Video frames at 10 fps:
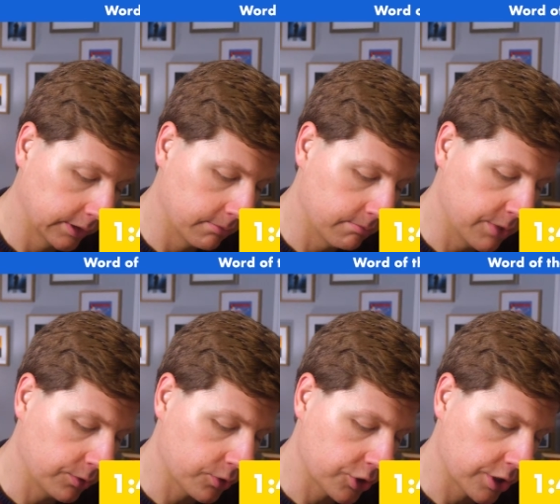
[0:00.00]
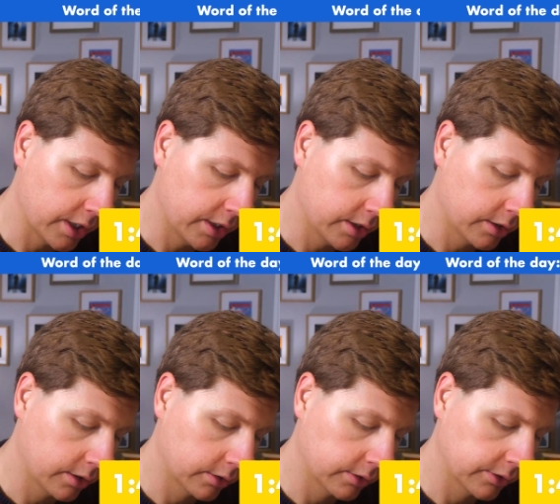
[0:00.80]
Milkshake.
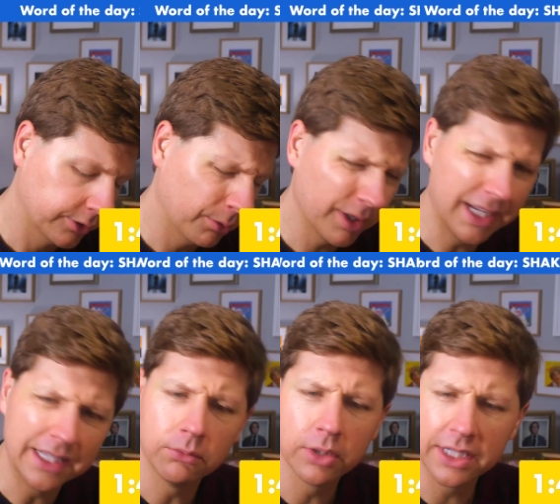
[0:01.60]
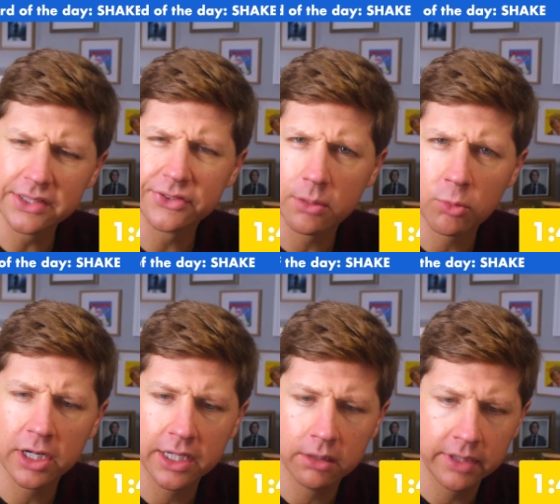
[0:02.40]
So we're getting
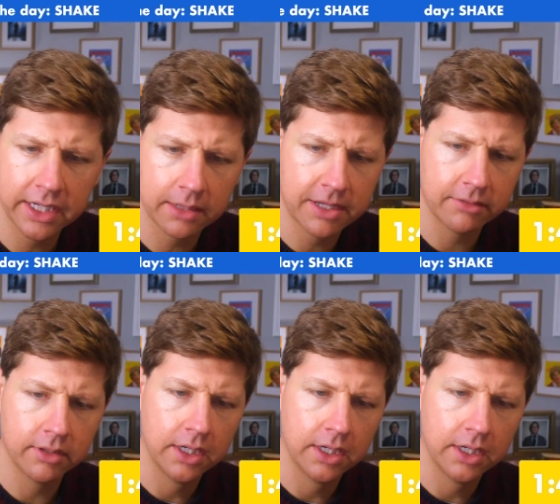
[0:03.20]
somewhere here. We got about